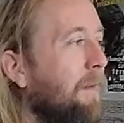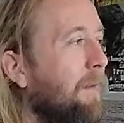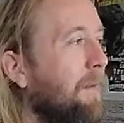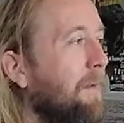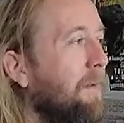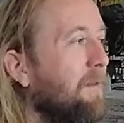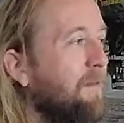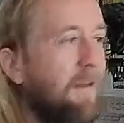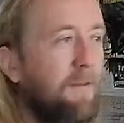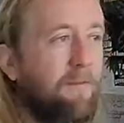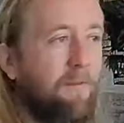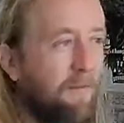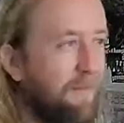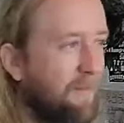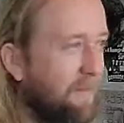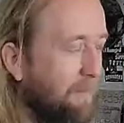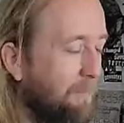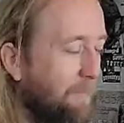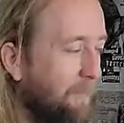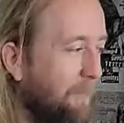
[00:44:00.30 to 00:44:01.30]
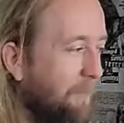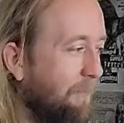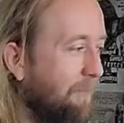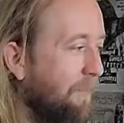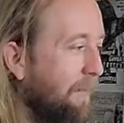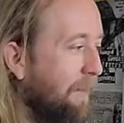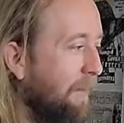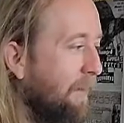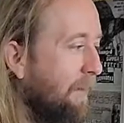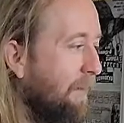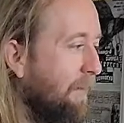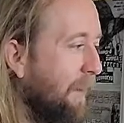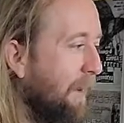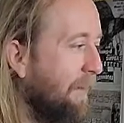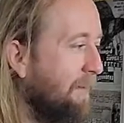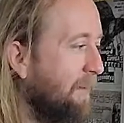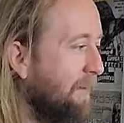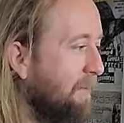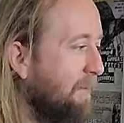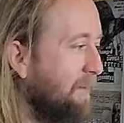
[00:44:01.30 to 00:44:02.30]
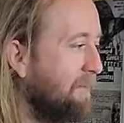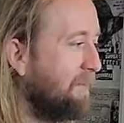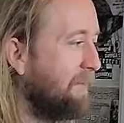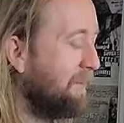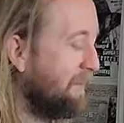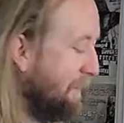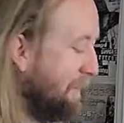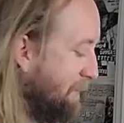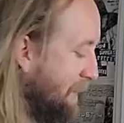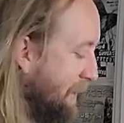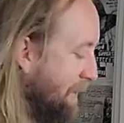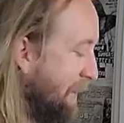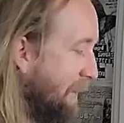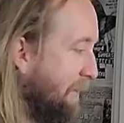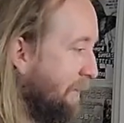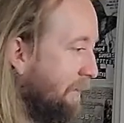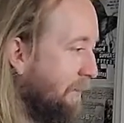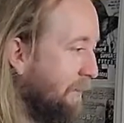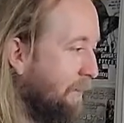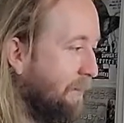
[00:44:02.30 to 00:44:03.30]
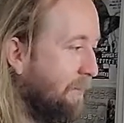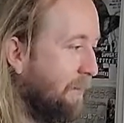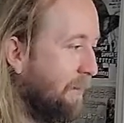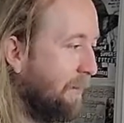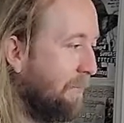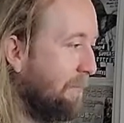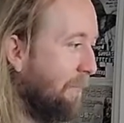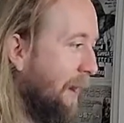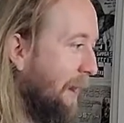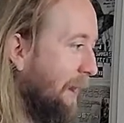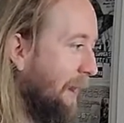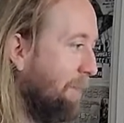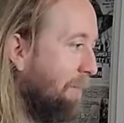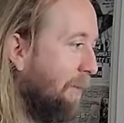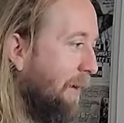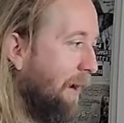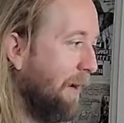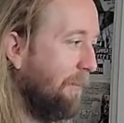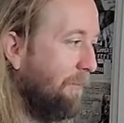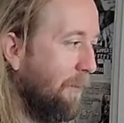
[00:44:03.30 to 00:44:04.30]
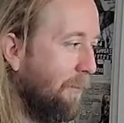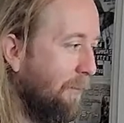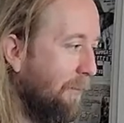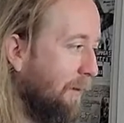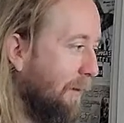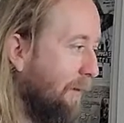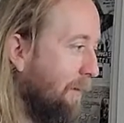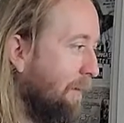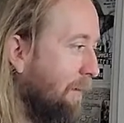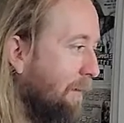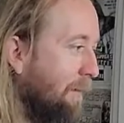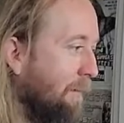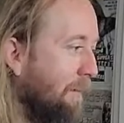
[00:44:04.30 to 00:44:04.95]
So that's very simple. Then I suggested something like combining palm muting.